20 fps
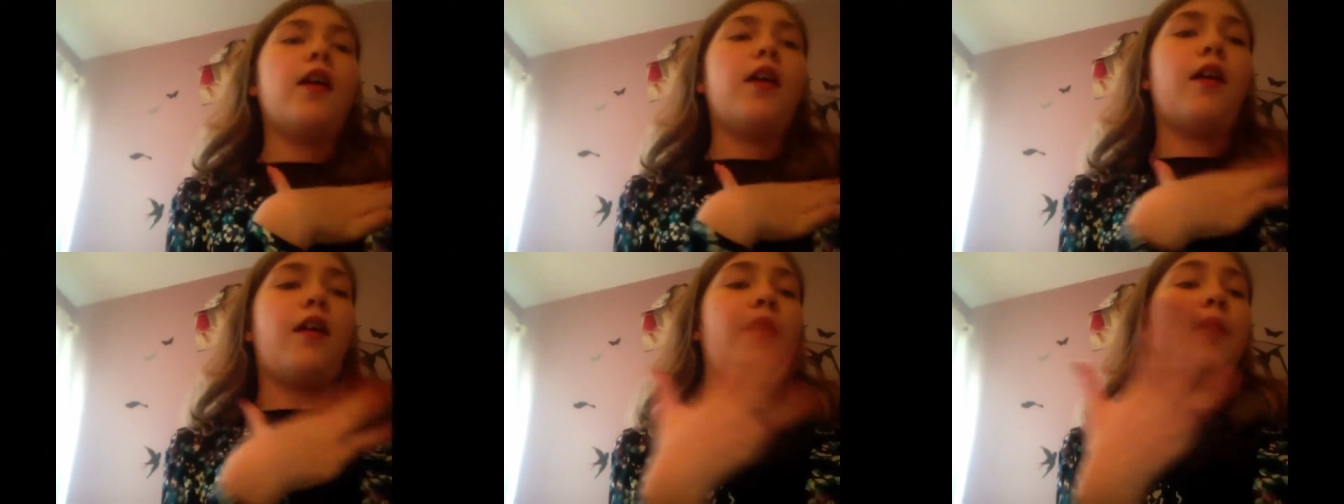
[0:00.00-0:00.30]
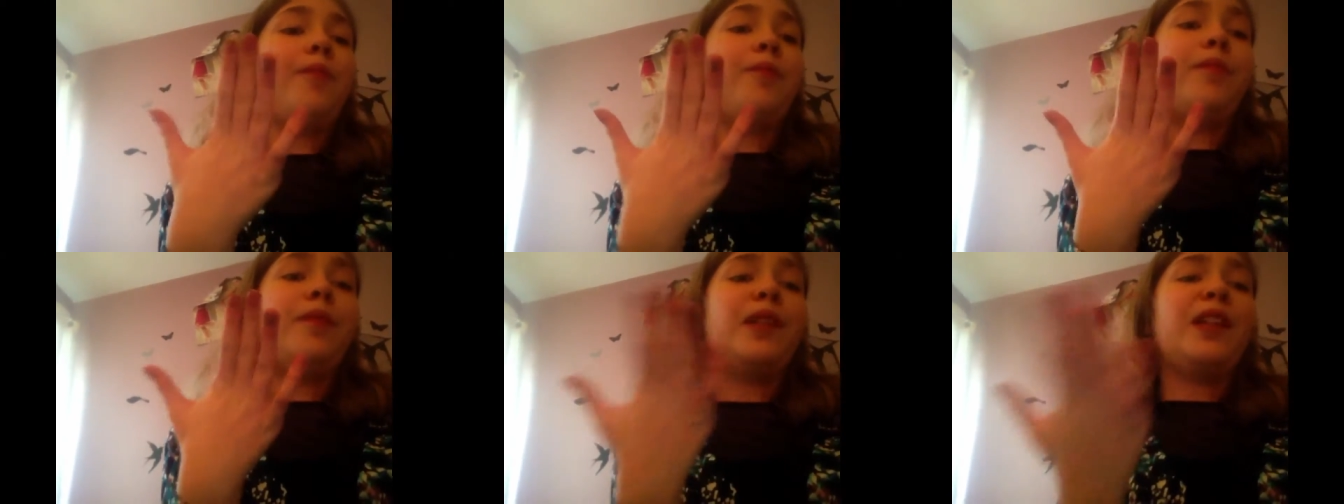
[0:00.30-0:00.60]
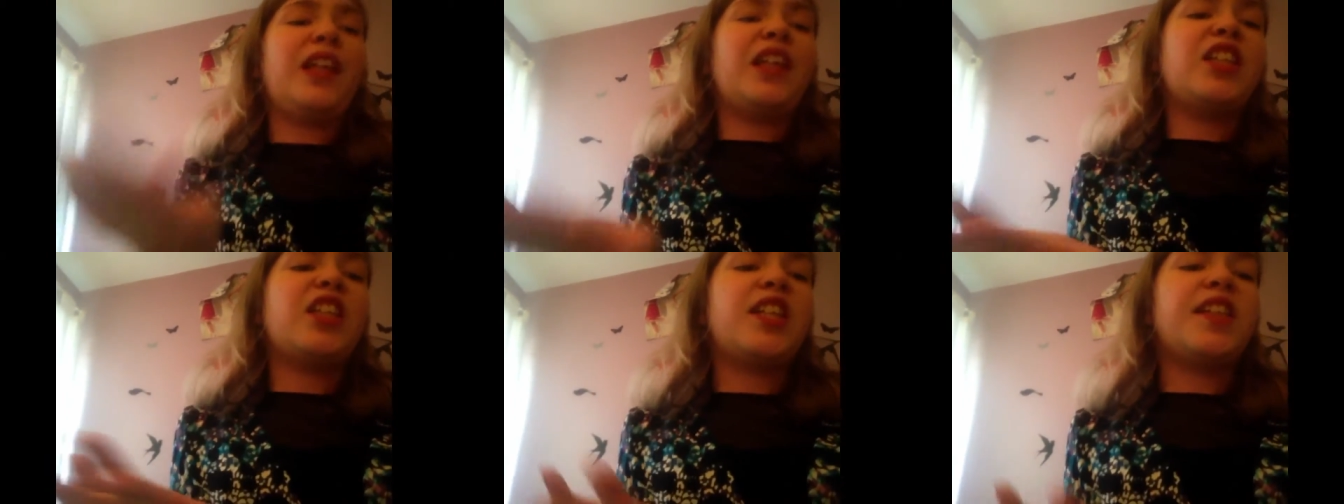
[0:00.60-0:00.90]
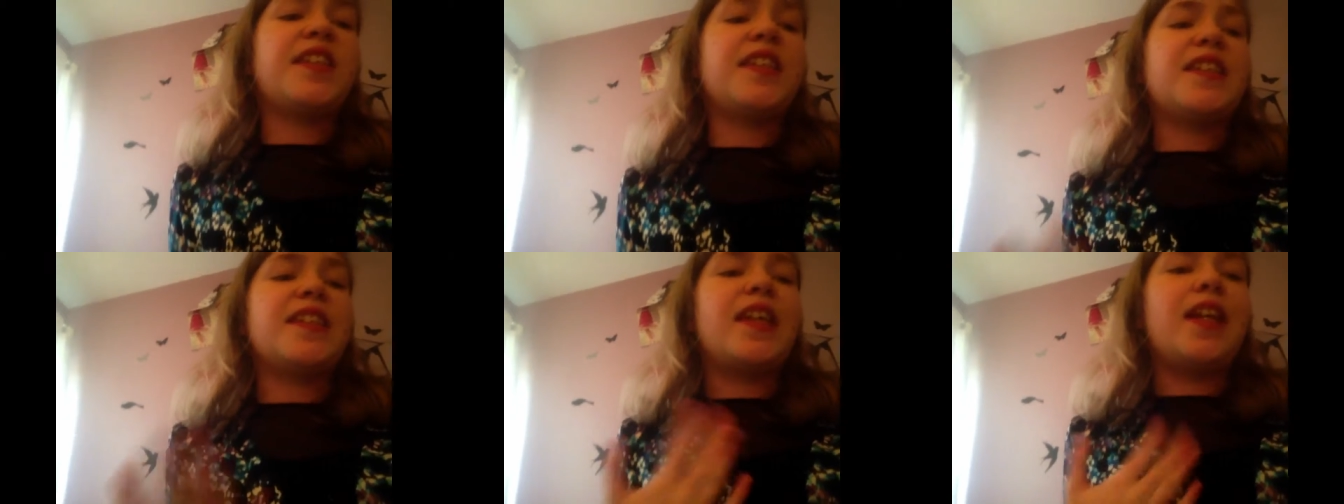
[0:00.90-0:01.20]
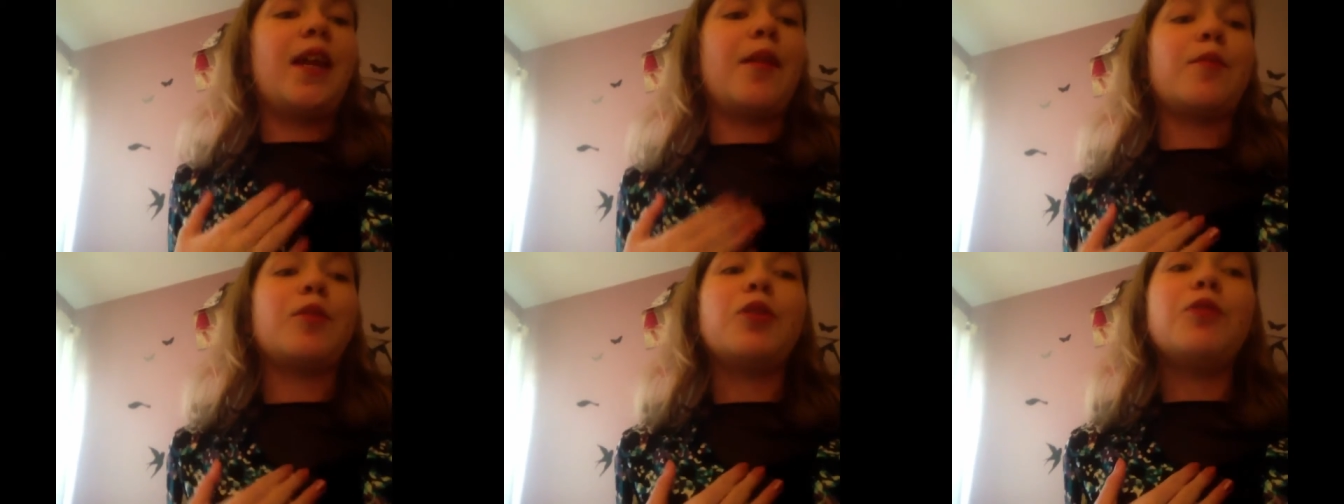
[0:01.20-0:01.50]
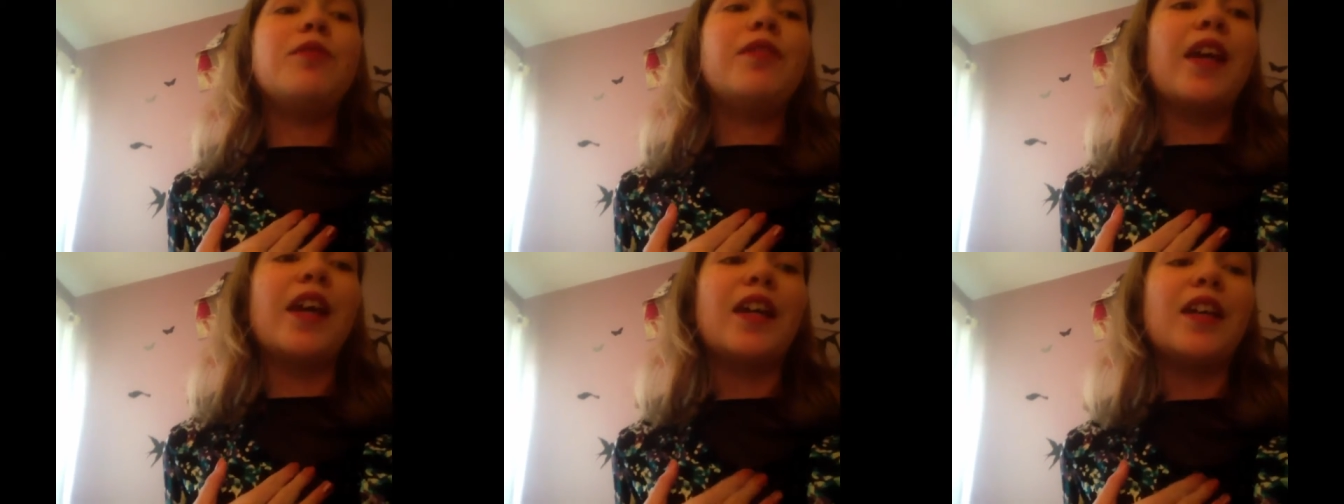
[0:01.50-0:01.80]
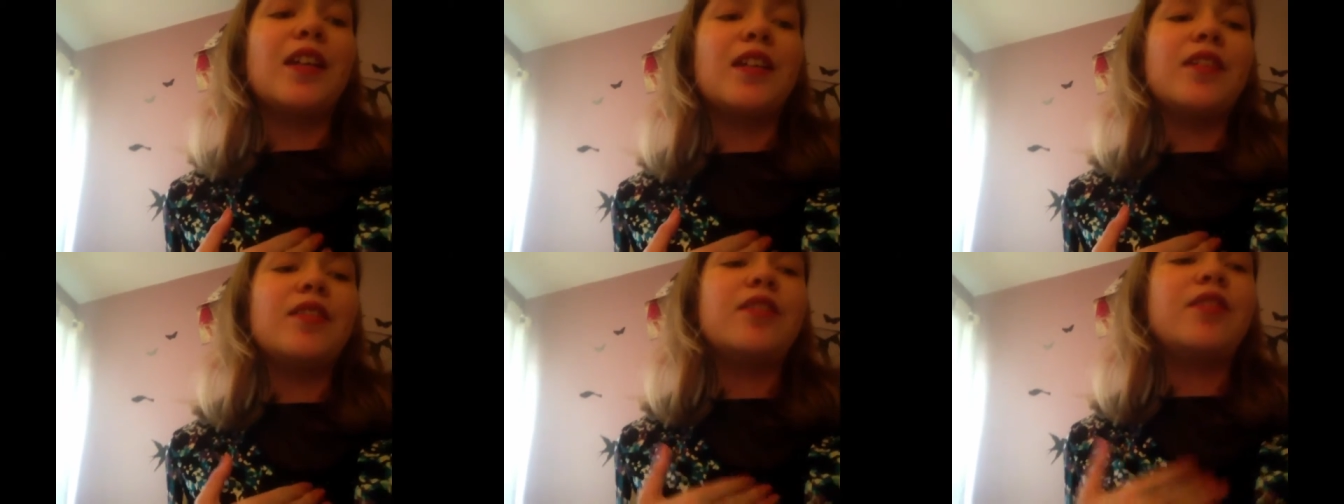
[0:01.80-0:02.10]
um, like Jesse said, I'm too
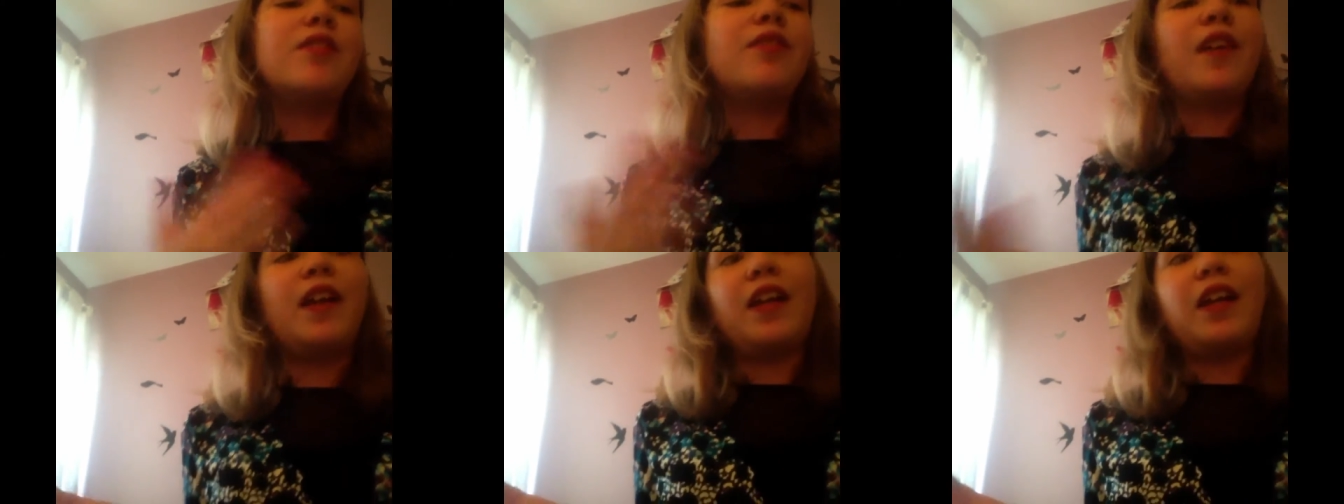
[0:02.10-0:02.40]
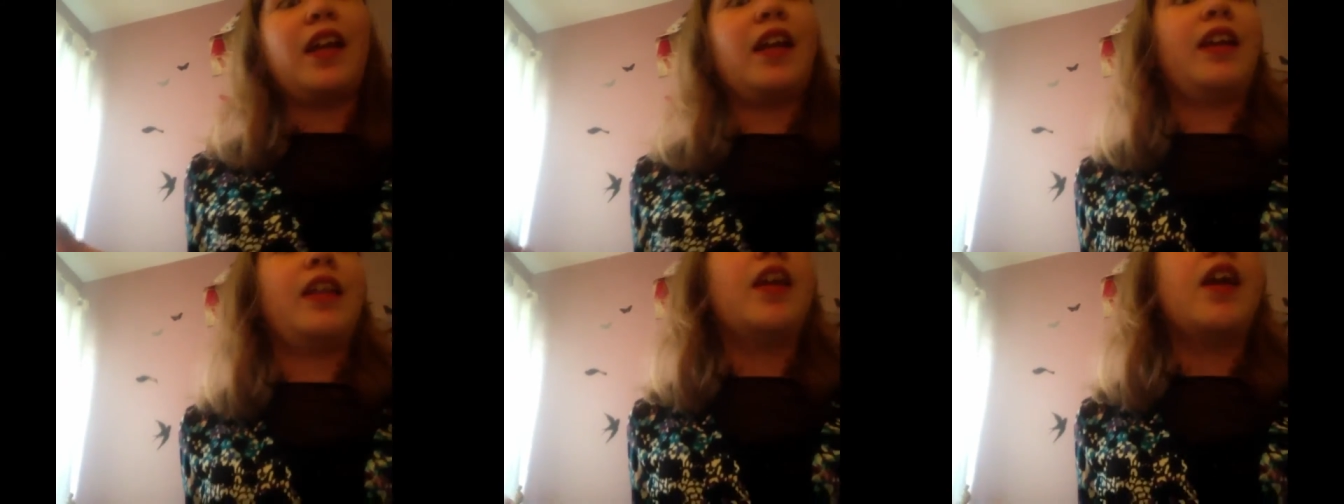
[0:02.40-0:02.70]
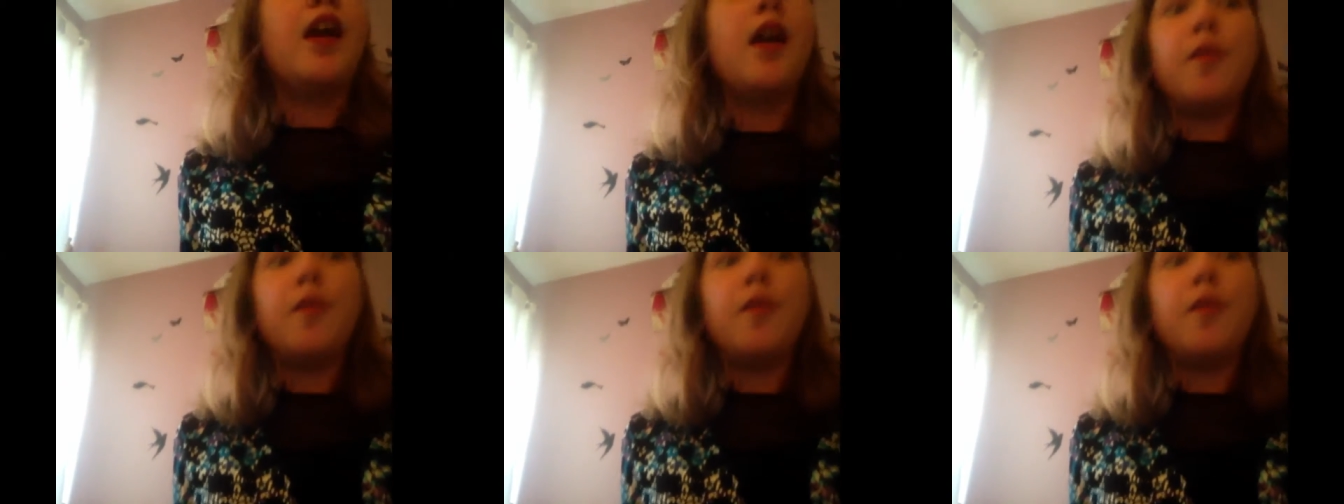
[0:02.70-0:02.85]
negative and I